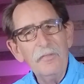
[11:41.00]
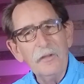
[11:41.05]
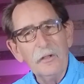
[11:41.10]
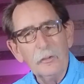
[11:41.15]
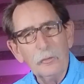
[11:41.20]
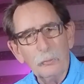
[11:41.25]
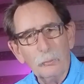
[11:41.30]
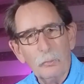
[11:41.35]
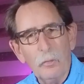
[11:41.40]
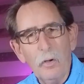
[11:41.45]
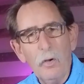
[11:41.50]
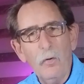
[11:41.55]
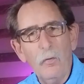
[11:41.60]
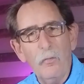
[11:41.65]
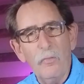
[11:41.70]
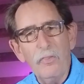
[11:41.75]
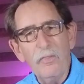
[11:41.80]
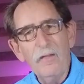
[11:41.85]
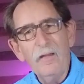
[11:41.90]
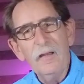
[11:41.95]
the
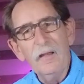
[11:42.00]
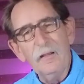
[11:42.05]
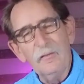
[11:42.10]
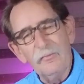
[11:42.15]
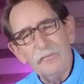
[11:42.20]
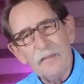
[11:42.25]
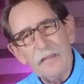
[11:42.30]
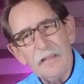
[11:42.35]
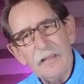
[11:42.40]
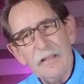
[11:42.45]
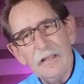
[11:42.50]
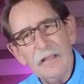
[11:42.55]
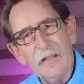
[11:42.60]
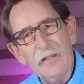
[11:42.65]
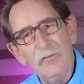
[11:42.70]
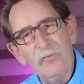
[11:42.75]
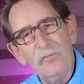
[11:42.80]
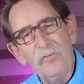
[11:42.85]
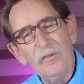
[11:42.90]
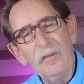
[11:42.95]
growth of
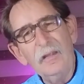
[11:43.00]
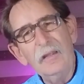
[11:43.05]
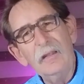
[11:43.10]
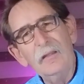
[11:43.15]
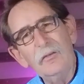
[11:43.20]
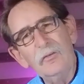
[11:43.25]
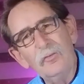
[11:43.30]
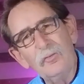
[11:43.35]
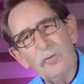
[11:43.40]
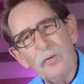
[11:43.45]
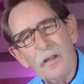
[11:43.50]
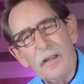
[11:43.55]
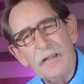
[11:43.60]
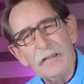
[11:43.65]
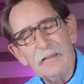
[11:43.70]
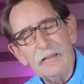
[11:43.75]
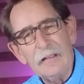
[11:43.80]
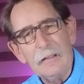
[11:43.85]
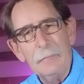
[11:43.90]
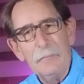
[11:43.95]
kids
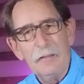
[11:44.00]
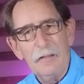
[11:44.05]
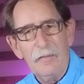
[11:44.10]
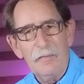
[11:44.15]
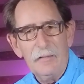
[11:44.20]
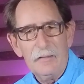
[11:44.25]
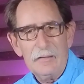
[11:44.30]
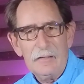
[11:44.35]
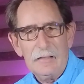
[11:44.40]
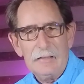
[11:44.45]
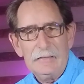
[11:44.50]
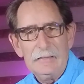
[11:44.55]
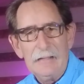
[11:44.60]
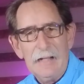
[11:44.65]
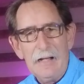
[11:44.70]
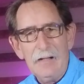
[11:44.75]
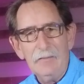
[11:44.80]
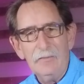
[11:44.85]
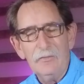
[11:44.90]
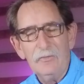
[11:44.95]
trying to come into the
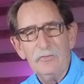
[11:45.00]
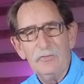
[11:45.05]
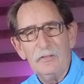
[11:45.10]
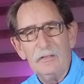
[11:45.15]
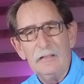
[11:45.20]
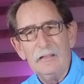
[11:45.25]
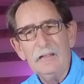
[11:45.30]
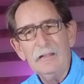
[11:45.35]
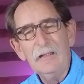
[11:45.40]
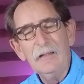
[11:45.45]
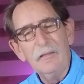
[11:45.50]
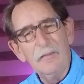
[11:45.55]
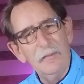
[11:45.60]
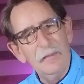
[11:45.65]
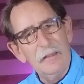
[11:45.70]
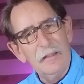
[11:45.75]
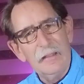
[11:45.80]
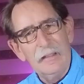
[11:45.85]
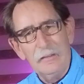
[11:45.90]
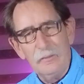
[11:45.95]
technology
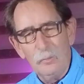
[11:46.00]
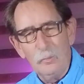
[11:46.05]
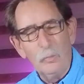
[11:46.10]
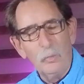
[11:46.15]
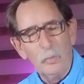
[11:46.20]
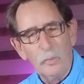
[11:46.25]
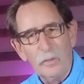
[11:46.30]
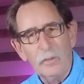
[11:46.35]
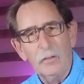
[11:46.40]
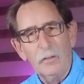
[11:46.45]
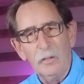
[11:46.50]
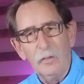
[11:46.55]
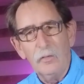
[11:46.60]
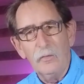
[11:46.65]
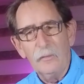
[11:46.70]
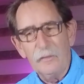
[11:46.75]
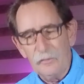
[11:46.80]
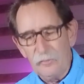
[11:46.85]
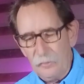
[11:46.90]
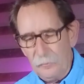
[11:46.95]
that we're all
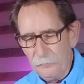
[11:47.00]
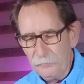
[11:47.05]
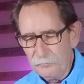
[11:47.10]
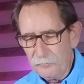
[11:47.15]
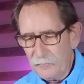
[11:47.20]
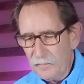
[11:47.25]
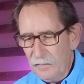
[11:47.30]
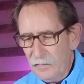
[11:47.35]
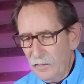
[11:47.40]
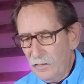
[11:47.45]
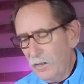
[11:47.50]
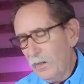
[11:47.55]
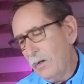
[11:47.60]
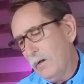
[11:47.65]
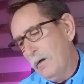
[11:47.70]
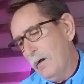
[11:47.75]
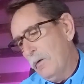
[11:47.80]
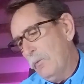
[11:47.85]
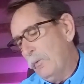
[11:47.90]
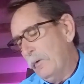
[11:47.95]
going to.
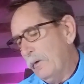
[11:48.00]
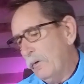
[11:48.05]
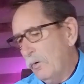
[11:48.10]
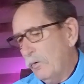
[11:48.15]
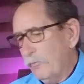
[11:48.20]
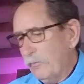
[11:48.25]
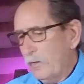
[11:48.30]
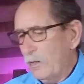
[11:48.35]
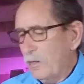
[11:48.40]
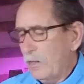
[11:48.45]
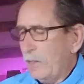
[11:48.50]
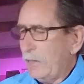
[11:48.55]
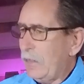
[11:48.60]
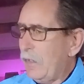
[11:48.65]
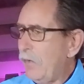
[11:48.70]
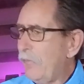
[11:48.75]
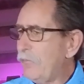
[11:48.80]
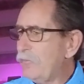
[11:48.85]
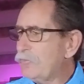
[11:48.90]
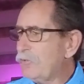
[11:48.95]
Went over, I
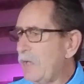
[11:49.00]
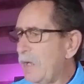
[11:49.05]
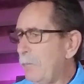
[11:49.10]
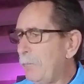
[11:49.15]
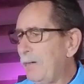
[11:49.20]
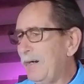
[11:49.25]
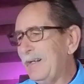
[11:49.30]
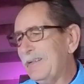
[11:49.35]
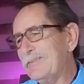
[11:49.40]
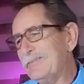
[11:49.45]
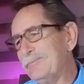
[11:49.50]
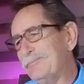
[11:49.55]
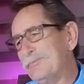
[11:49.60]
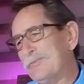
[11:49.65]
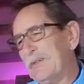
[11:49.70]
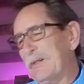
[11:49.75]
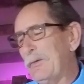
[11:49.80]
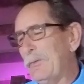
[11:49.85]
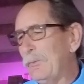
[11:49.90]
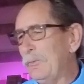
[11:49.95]
got on the chat box.
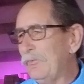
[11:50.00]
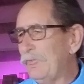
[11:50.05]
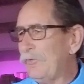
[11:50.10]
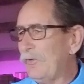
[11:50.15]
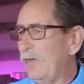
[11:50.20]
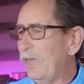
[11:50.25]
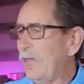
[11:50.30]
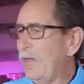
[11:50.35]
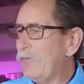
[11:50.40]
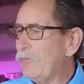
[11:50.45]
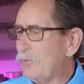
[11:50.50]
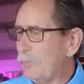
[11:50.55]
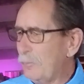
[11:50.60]
Sorry they wouldn't sell that